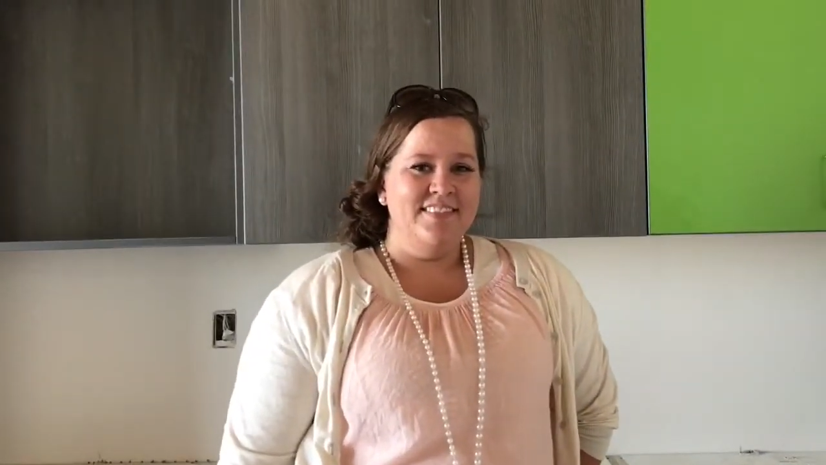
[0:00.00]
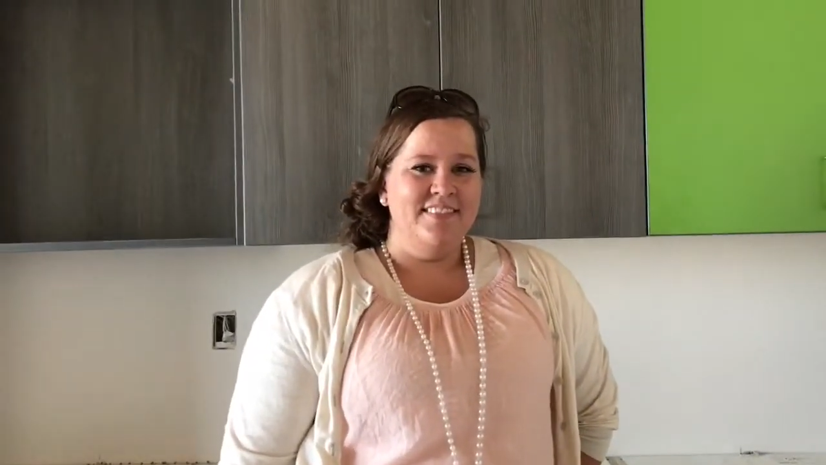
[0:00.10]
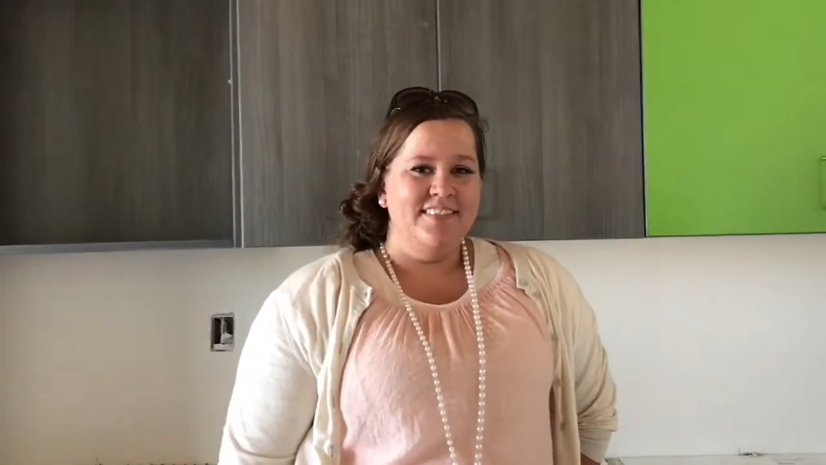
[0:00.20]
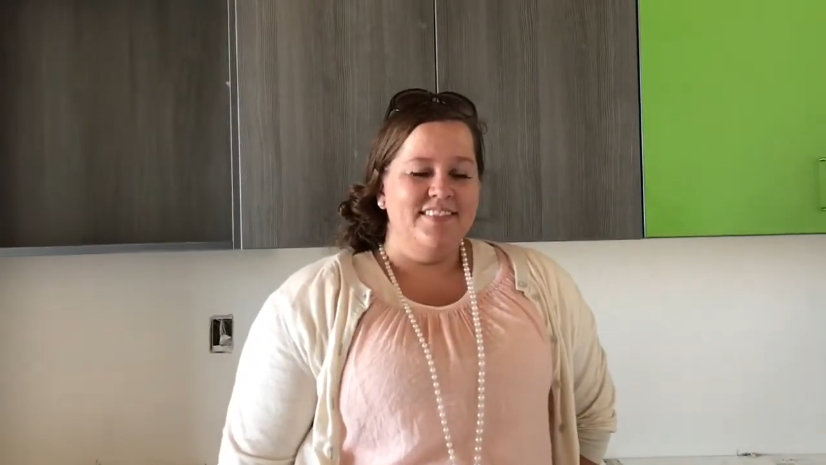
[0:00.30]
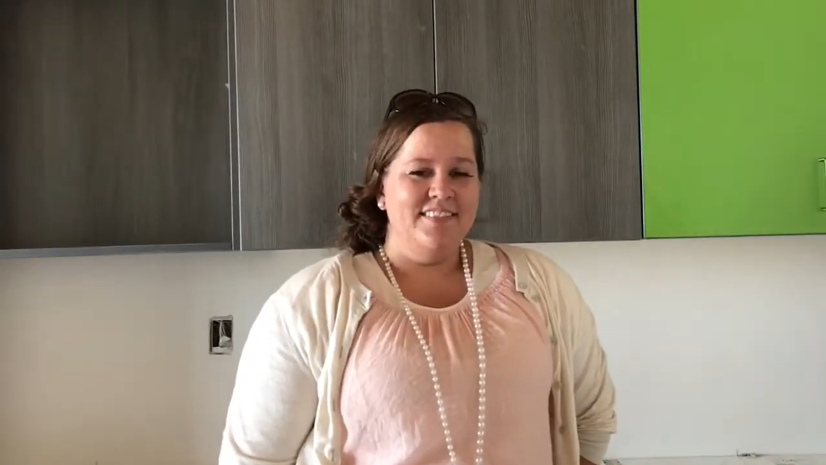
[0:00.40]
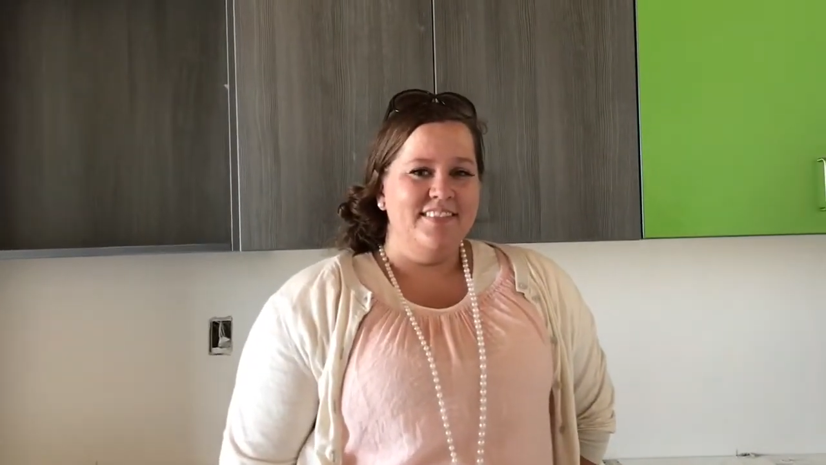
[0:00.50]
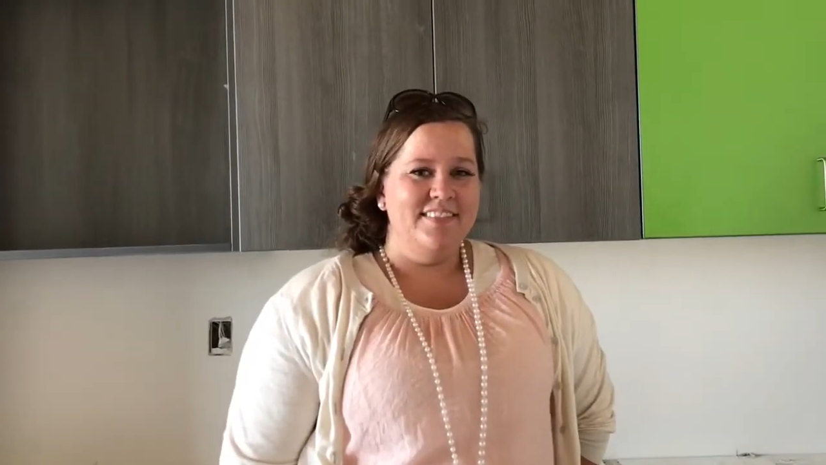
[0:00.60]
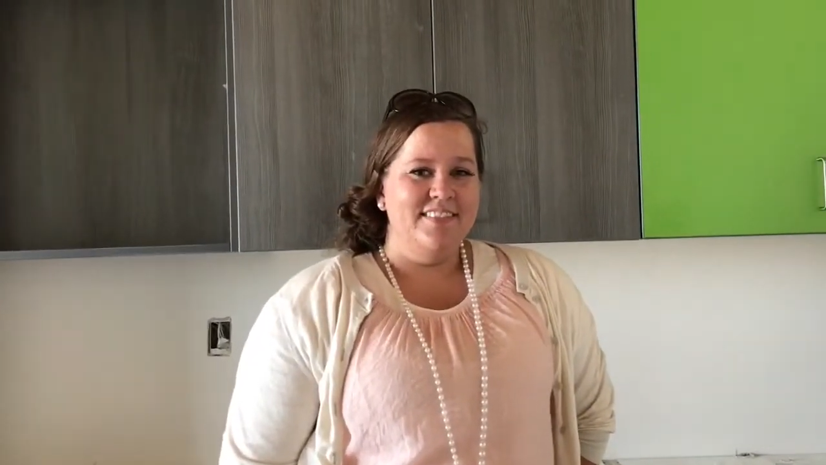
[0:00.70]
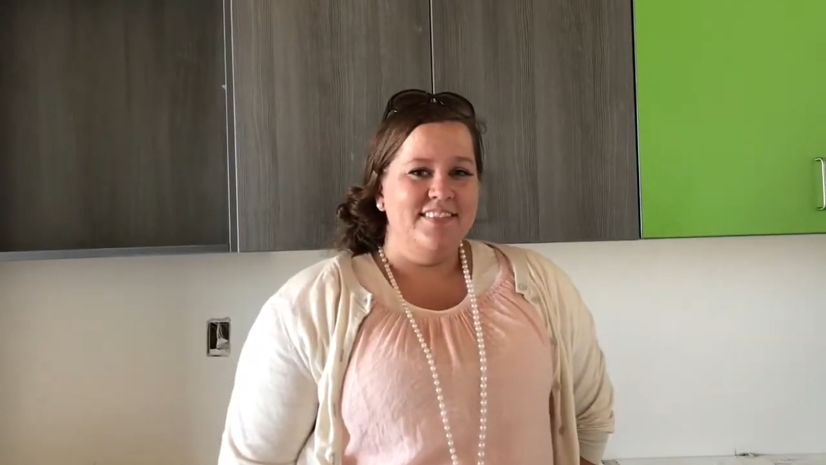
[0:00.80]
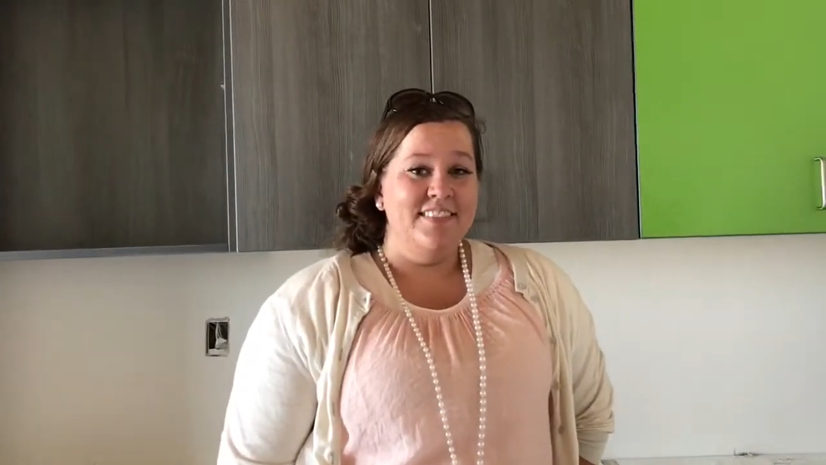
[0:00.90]
Bonneville
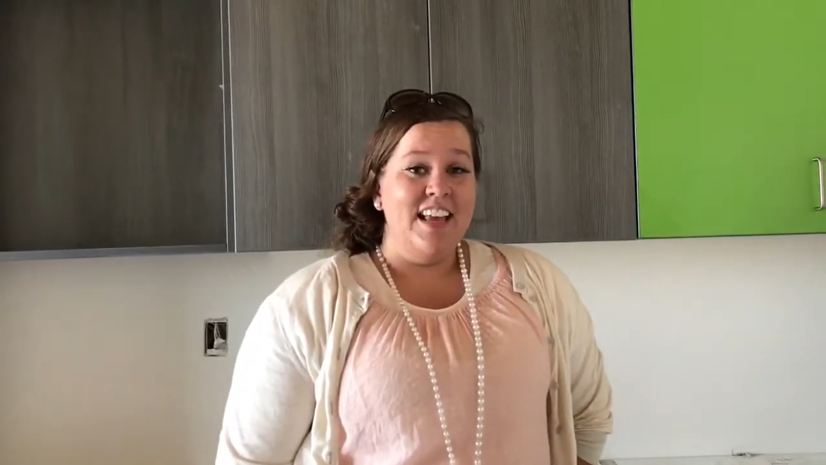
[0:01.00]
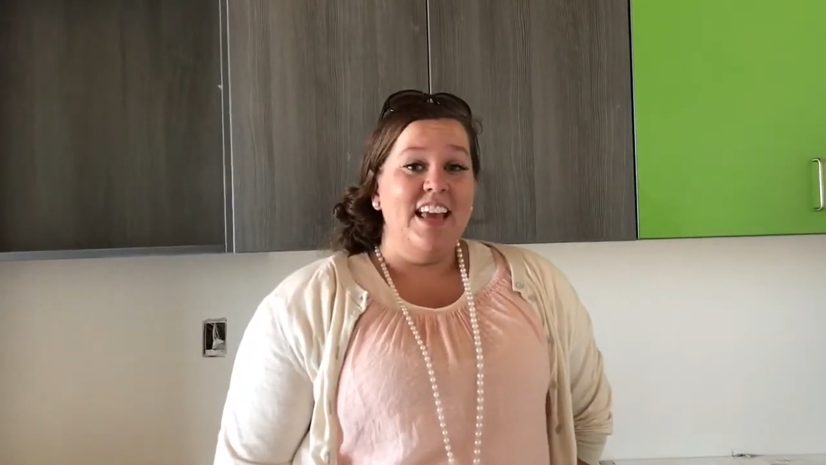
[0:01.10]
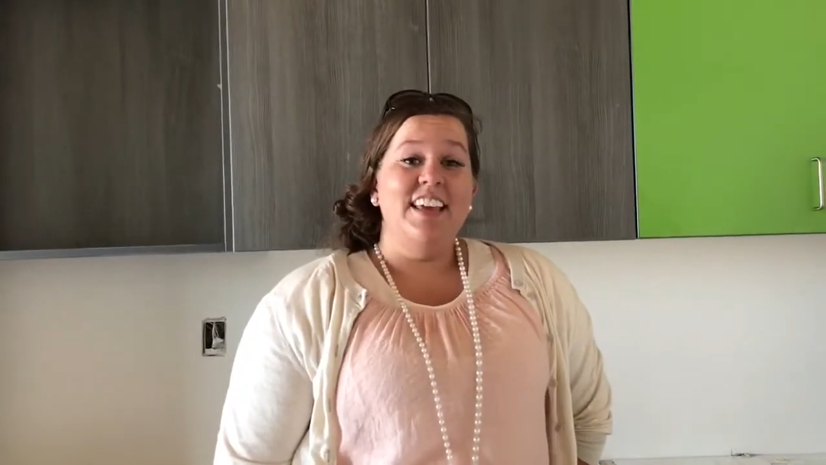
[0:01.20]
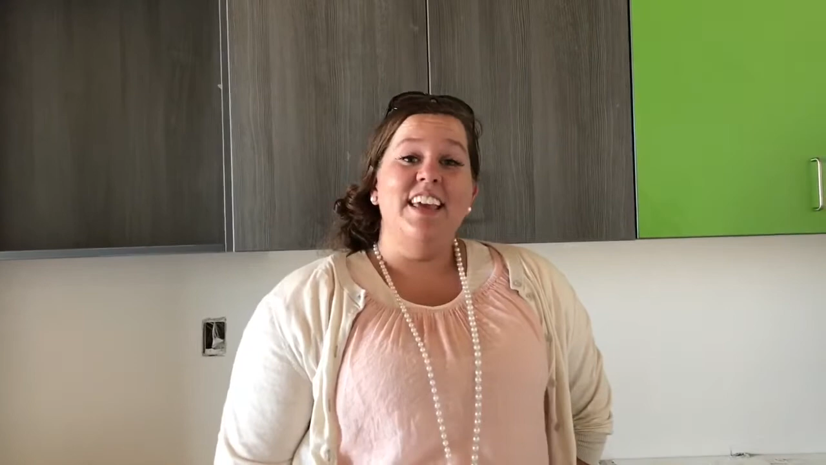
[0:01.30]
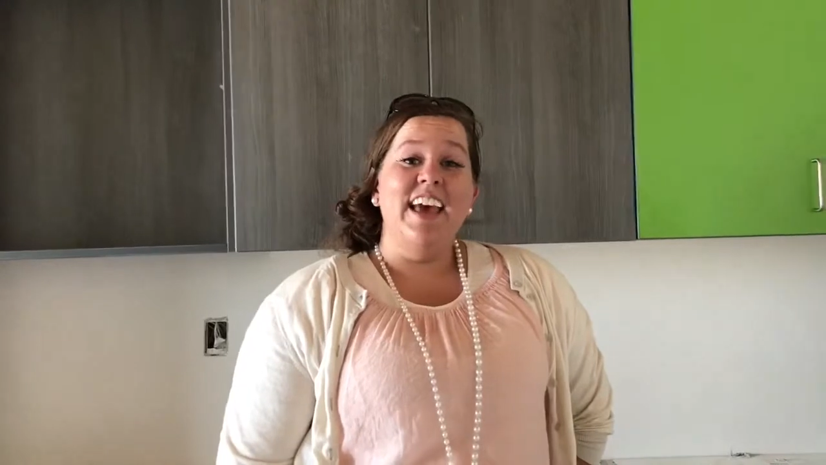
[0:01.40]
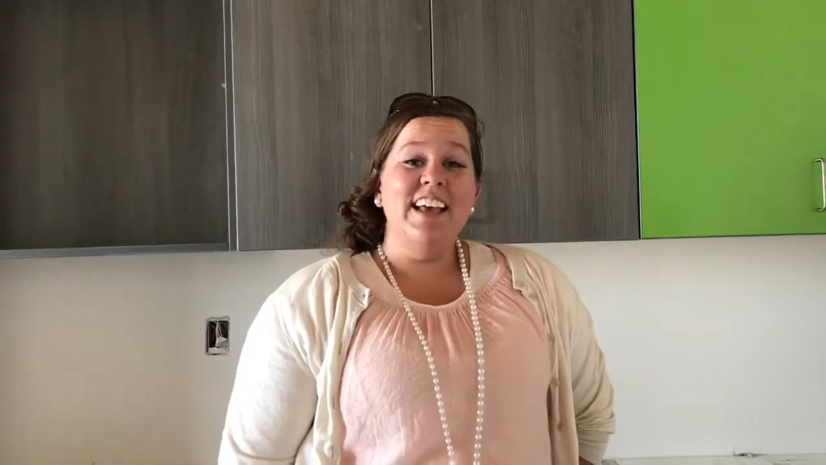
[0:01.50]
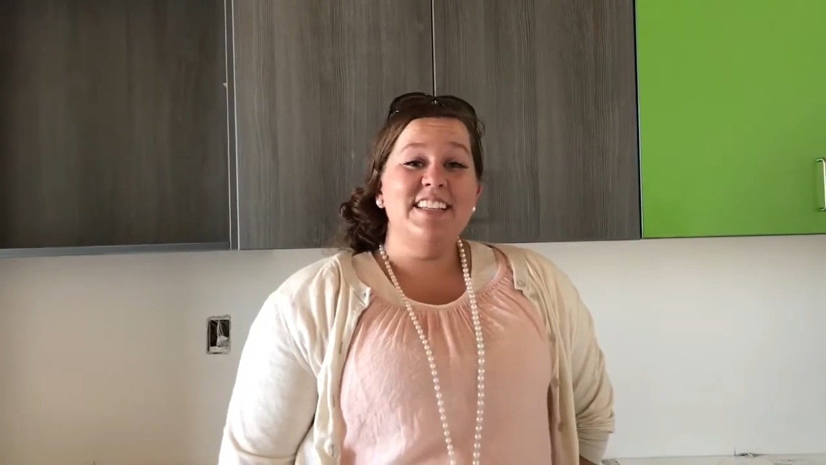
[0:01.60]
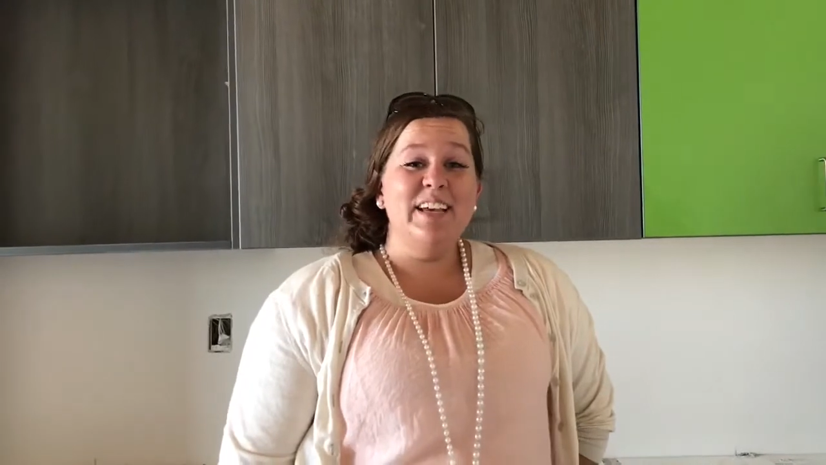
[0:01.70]
Academy? Yes,